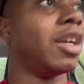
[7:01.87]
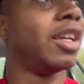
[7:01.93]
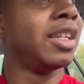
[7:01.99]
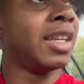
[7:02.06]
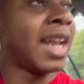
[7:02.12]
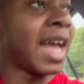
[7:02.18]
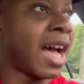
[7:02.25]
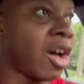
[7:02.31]

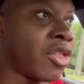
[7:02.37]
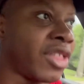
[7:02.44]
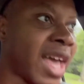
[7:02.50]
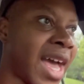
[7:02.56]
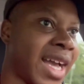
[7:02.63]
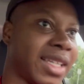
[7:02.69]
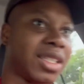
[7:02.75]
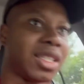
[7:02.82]
now
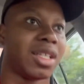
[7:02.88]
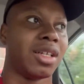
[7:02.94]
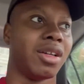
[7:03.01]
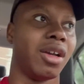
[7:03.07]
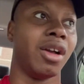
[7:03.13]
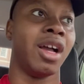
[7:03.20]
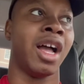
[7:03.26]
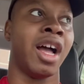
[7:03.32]
that
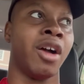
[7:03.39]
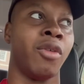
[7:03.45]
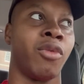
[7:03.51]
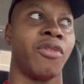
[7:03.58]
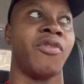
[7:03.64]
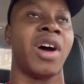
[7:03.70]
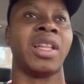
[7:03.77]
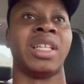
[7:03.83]
uh, we're
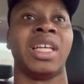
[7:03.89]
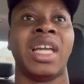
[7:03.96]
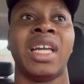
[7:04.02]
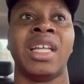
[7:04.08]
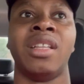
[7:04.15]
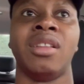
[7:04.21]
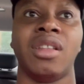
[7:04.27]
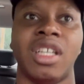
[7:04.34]
finally
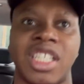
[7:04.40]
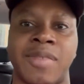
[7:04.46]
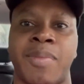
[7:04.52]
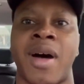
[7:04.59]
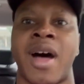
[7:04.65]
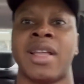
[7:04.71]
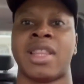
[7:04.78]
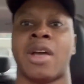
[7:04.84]
in the
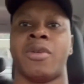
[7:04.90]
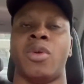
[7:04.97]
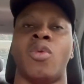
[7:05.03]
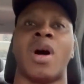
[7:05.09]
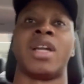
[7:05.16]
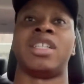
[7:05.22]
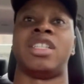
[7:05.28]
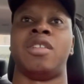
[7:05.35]
spot that we
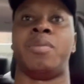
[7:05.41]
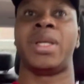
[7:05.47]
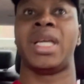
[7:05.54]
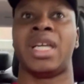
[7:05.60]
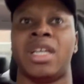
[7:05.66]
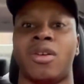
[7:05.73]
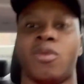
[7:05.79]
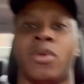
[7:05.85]
wanted to
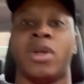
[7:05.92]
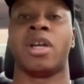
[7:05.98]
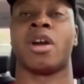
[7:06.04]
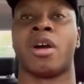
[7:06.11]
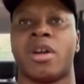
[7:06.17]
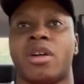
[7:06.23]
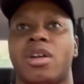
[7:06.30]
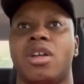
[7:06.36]
be, we
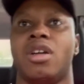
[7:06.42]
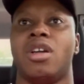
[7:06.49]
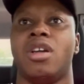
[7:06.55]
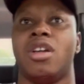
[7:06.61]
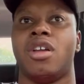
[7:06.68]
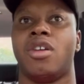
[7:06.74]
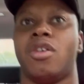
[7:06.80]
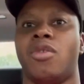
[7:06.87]
are
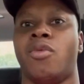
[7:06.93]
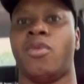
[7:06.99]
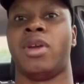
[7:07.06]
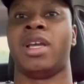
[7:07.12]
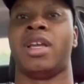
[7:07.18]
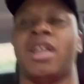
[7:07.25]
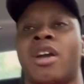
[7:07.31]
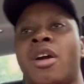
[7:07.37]

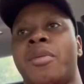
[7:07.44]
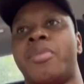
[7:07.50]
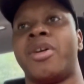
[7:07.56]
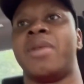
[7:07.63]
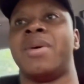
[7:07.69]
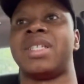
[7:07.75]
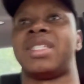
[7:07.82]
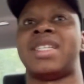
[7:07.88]
we are
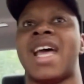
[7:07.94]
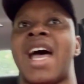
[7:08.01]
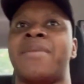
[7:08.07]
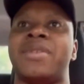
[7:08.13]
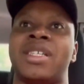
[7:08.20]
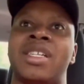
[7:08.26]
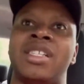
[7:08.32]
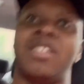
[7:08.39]
pretty much
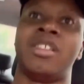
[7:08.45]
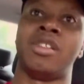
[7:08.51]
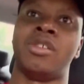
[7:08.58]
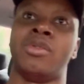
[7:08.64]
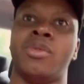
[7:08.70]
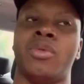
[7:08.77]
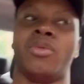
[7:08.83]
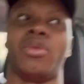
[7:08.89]
tapped
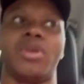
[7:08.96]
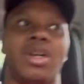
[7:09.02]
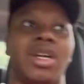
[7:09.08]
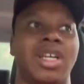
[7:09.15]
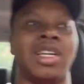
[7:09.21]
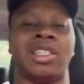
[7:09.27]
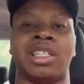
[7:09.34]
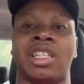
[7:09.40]
into
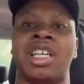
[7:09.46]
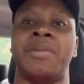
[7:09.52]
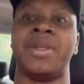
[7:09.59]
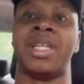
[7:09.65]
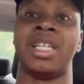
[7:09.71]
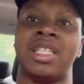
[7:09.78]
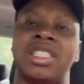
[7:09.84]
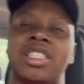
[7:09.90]
an
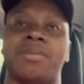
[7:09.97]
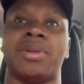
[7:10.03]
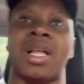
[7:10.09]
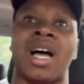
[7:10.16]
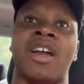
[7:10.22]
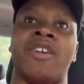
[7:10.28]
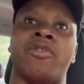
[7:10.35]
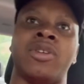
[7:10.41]
unlimited
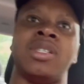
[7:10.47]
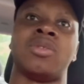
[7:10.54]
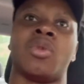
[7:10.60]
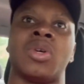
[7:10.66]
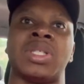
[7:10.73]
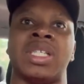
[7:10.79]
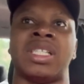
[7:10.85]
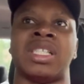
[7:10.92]
supply of
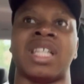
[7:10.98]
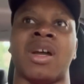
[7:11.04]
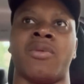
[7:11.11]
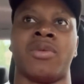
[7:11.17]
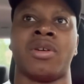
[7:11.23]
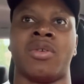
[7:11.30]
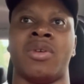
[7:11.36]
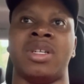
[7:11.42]
resources that
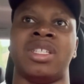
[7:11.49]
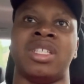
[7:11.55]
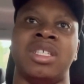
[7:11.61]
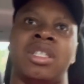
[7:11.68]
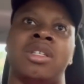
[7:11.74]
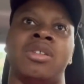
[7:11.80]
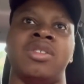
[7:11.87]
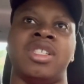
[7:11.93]
we're going to
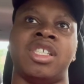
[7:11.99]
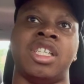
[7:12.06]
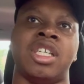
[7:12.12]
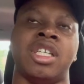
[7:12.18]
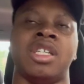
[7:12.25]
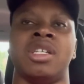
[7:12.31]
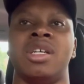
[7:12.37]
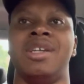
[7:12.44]
use
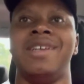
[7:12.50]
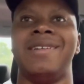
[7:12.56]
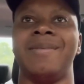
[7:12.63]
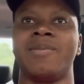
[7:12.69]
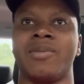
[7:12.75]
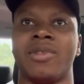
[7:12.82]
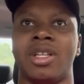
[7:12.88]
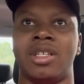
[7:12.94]
to
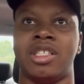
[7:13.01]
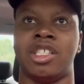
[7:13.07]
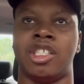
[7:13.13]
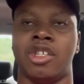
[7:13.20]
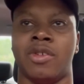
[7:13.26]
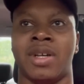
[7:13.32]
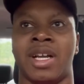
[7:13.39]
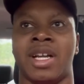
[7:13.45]

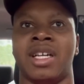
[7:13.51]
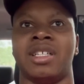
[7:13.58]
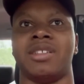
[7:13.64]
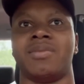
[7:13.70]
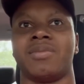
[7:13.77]
to uh,